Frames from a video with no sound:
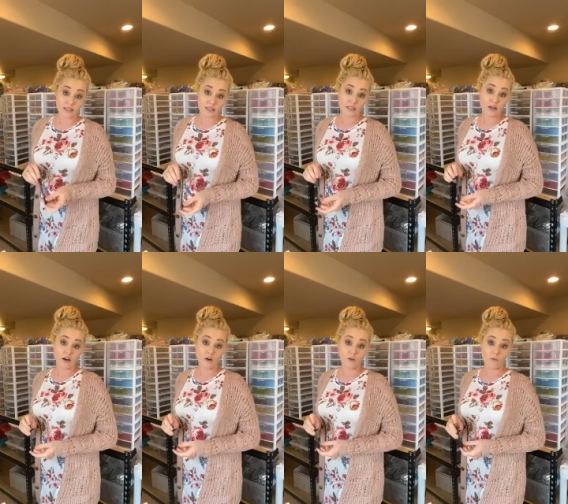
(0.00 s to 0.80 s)

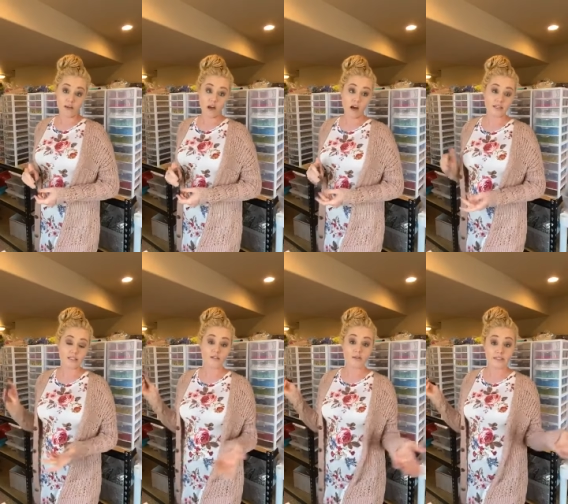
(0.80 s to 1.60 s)
So we are
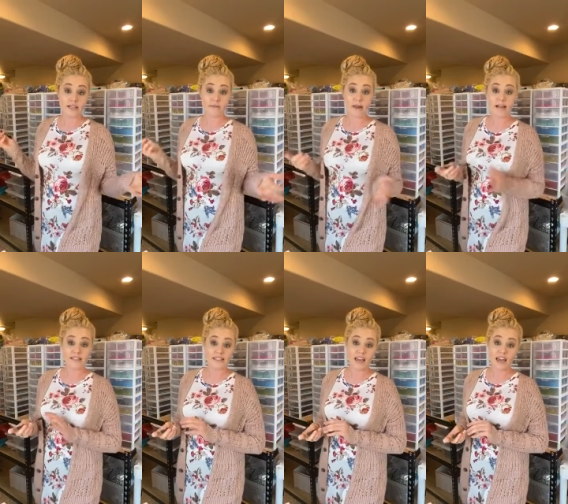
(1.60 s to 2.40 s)
still doing same
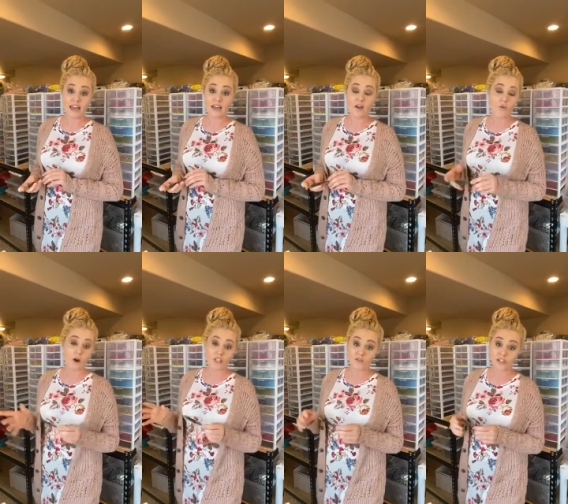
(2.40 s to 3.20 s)
next day.
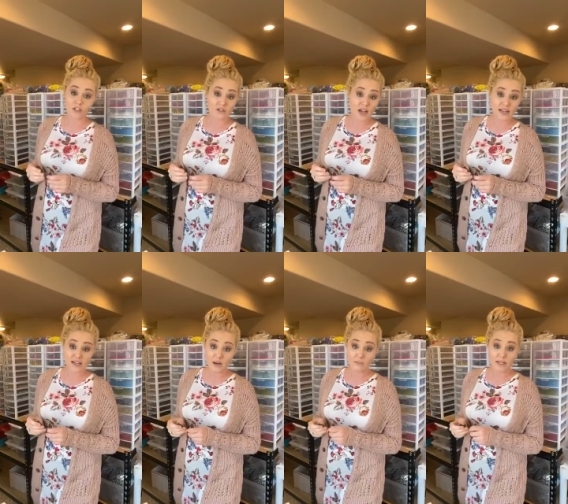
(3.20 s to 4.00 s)
Watch for your tracking
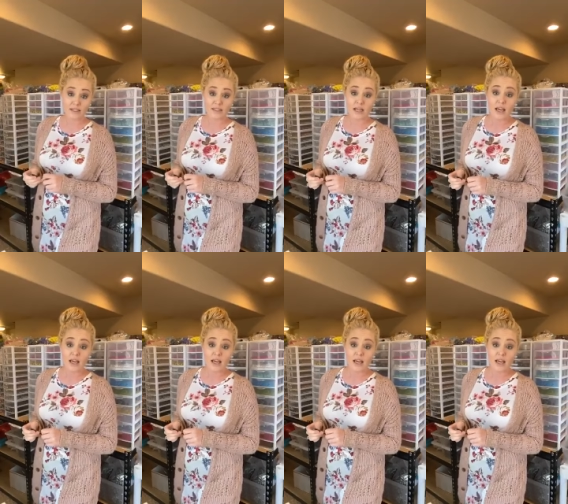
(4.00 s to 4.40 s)
numbers.